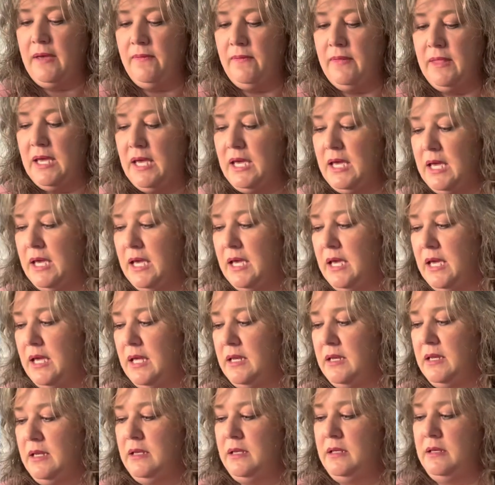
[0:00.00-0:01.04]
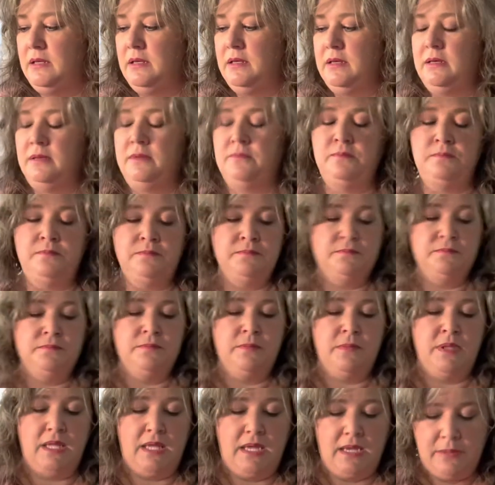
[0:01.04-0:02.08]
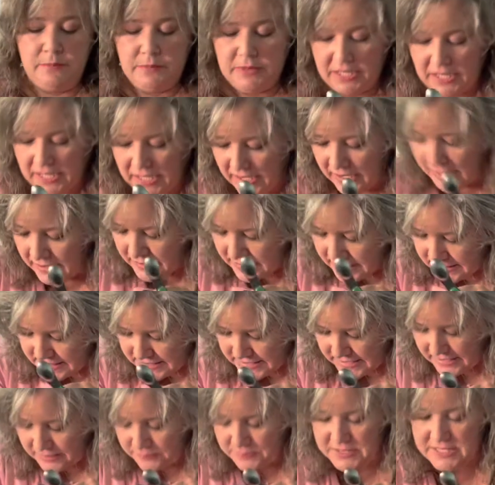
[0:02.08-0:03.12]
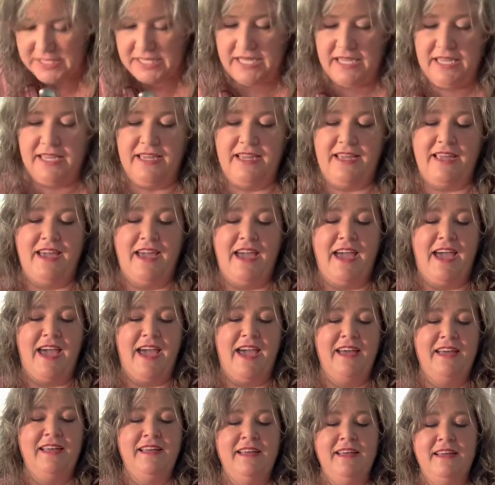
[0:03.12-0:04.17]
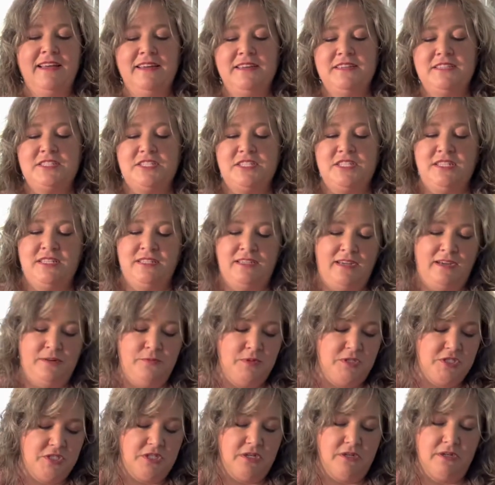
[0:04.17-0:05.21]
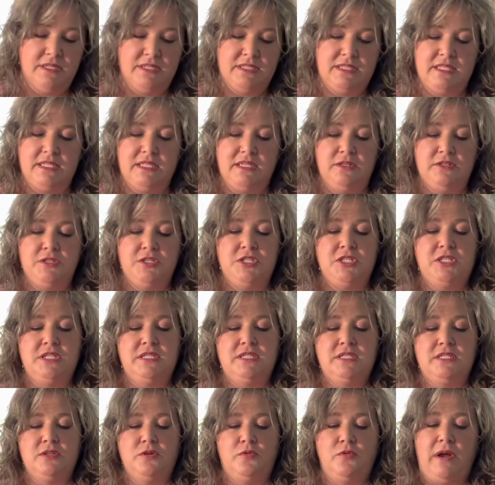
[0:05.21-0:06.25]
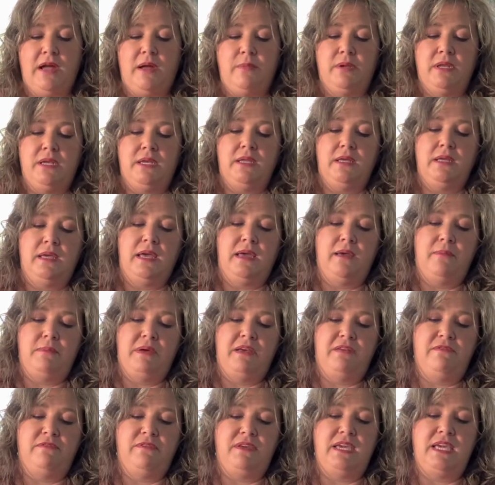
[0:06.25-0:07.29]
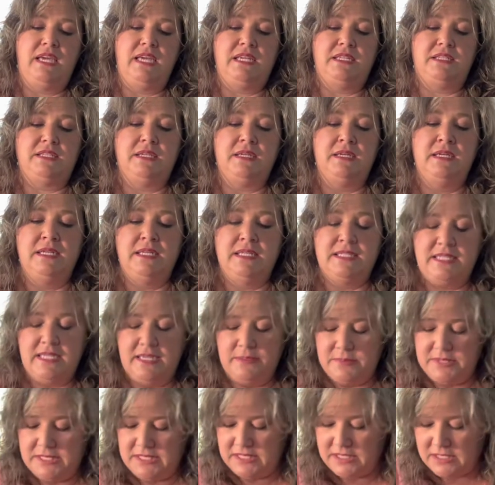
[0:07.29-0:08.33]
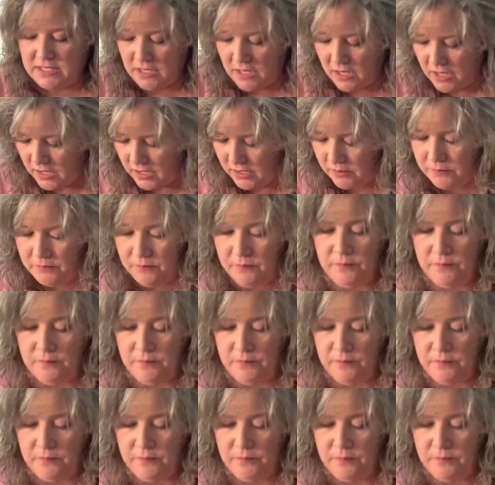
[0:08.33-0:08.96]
then I'm gonna add Tipsy. I wish y'all could see her. She is grabbing at my feet. Tipsy, stop.